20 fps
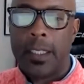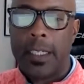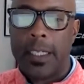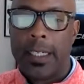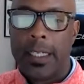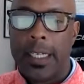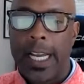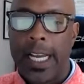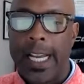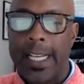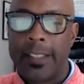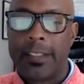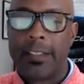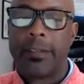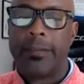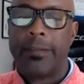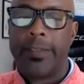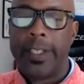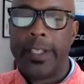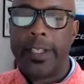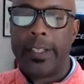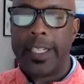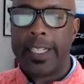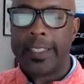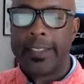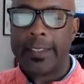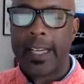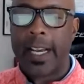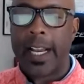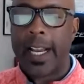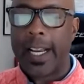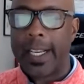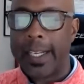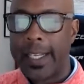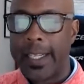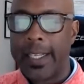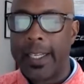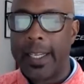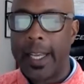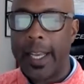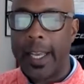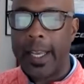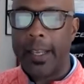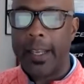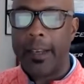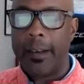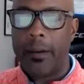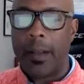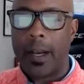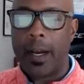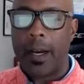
uh, has severe anxiety and